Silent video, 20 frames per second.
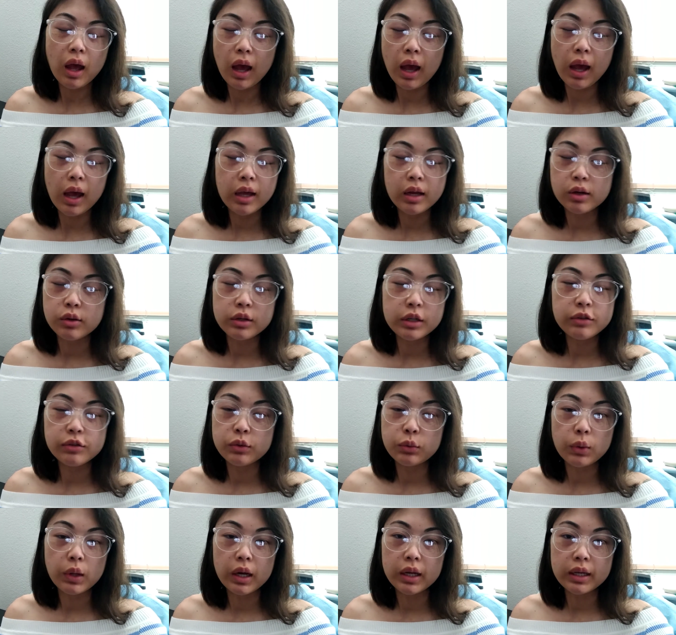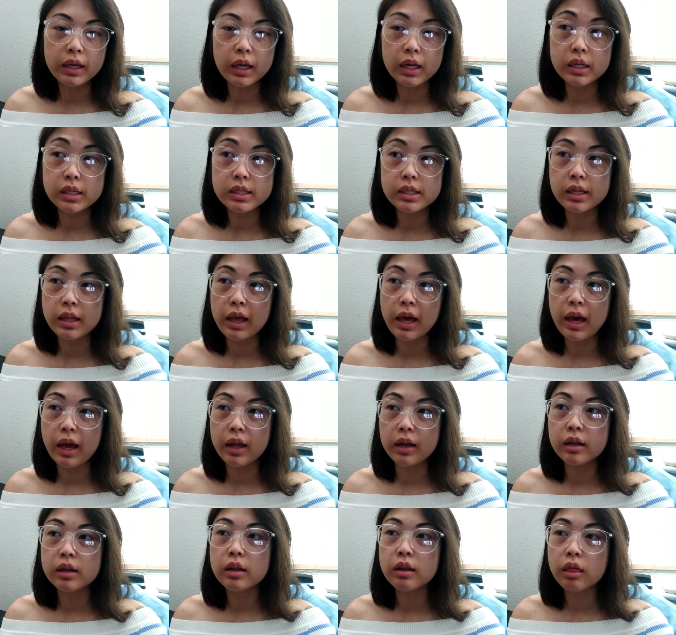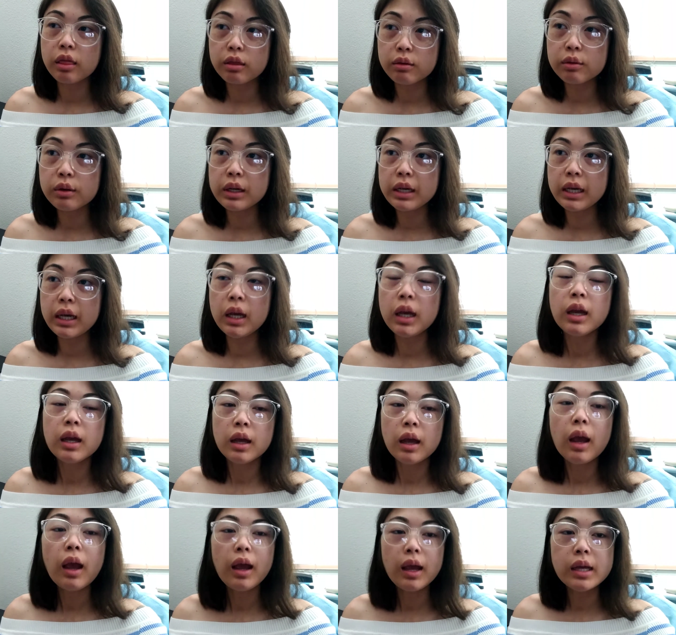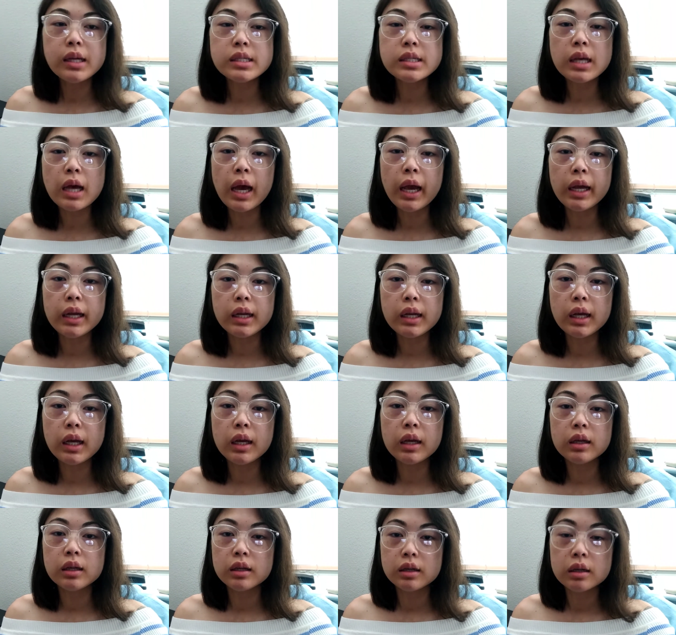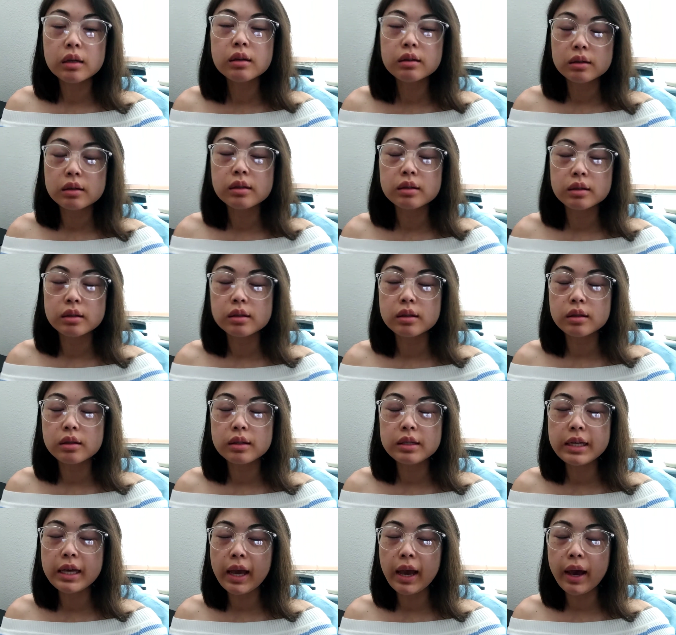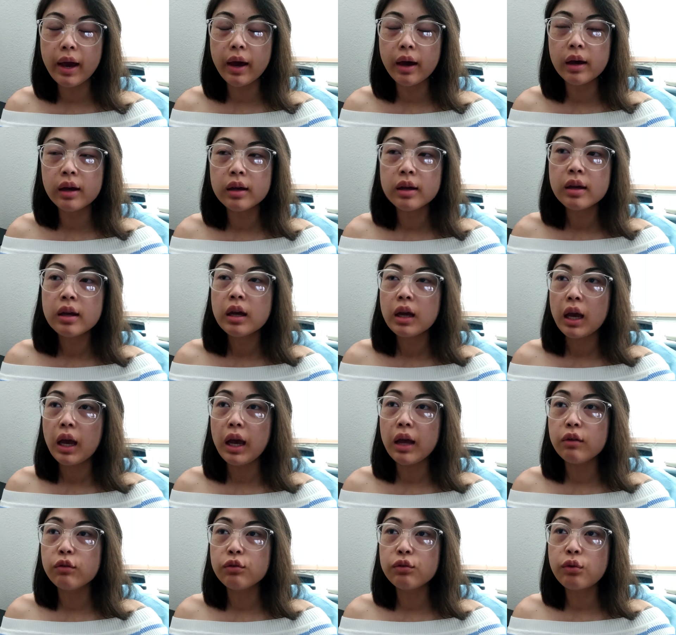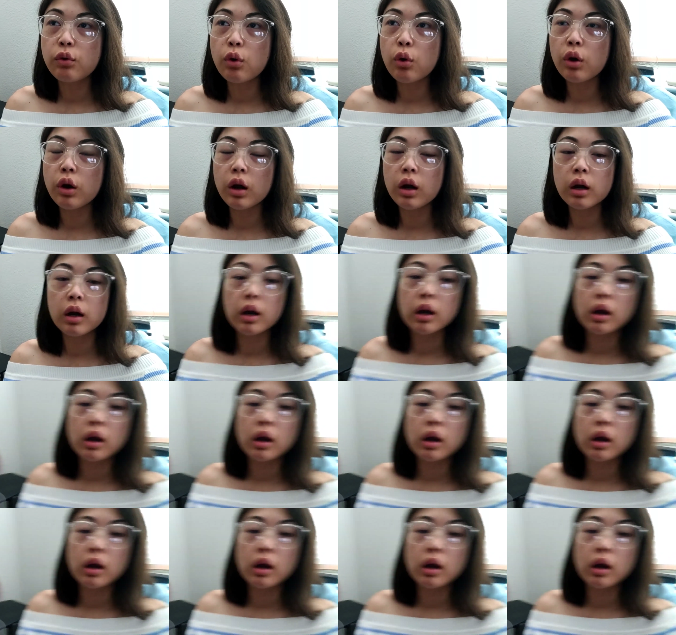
I don't even want to get into that. Three, anxiety. Yeah. And four,